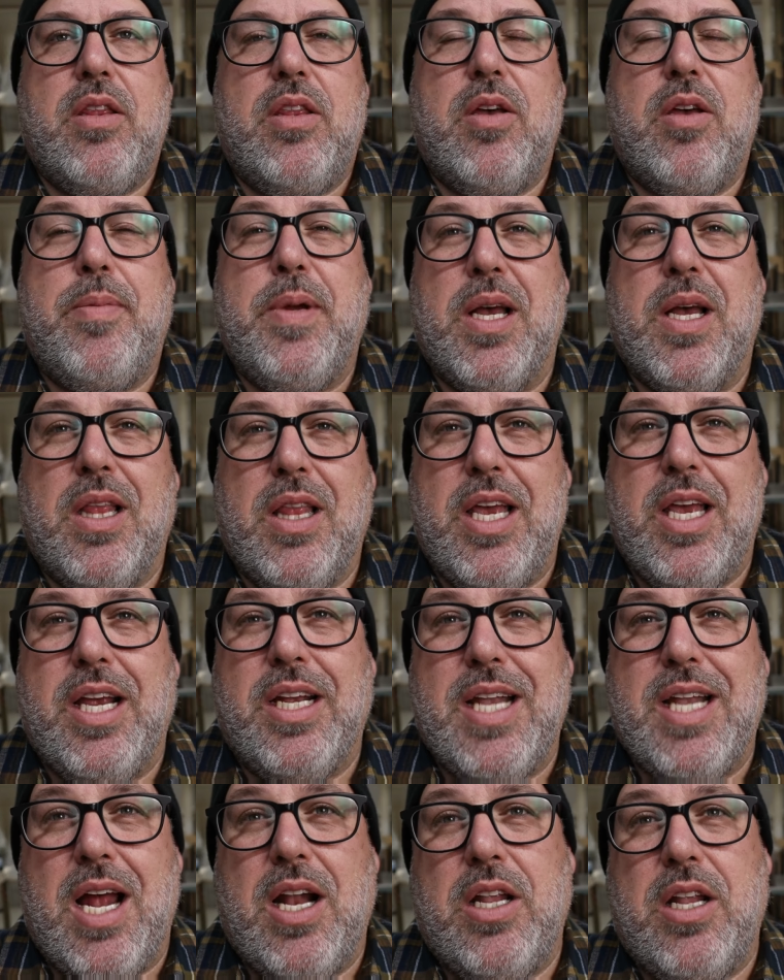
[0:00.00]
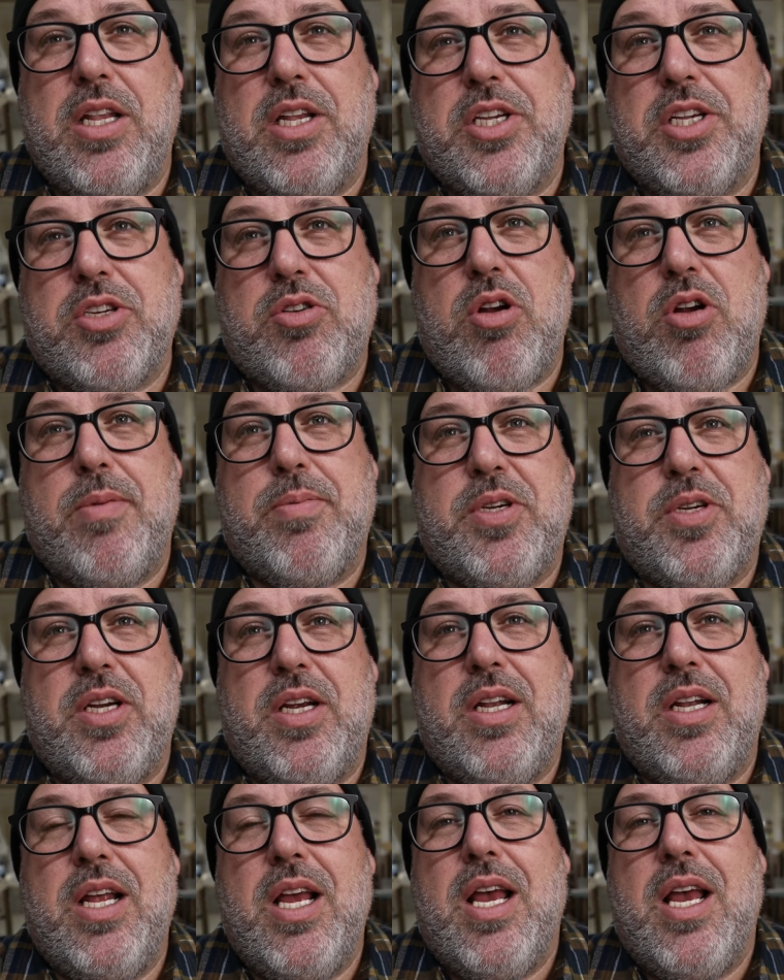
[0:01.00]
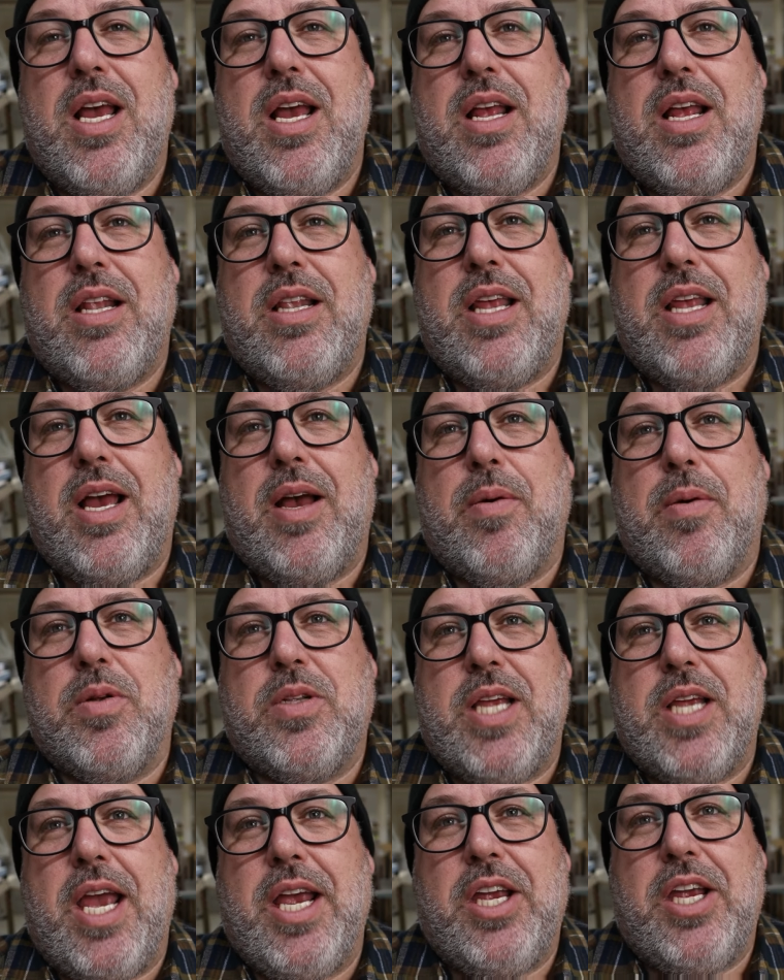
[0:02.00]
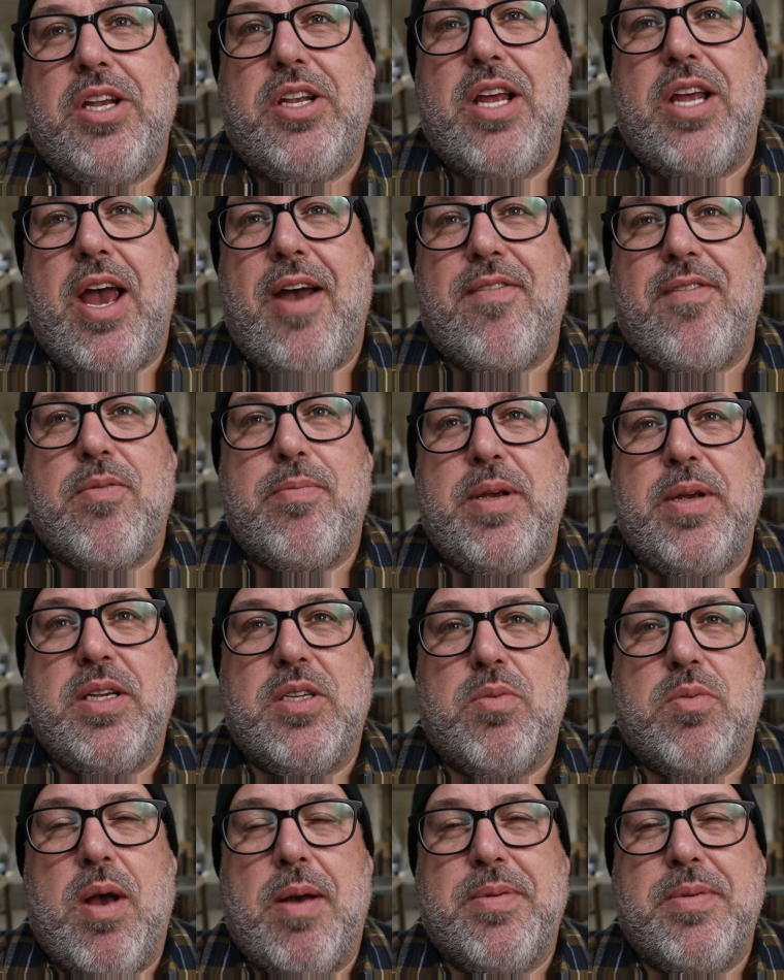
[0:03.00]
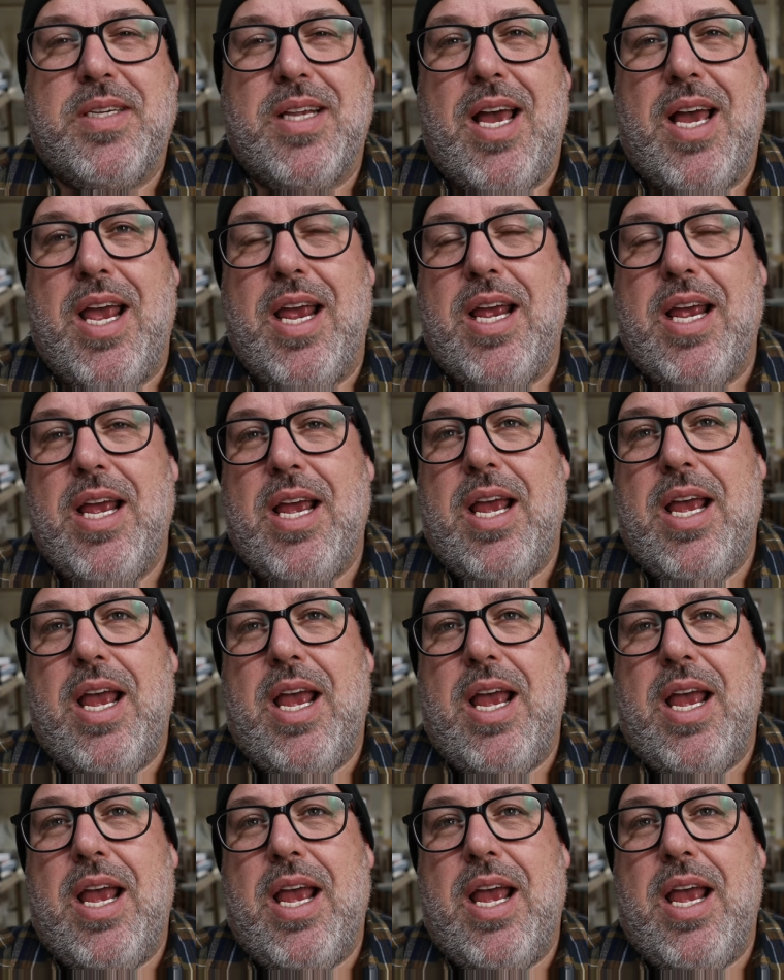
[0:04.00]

There'll be a link down in the description that will take you to Everbee's website.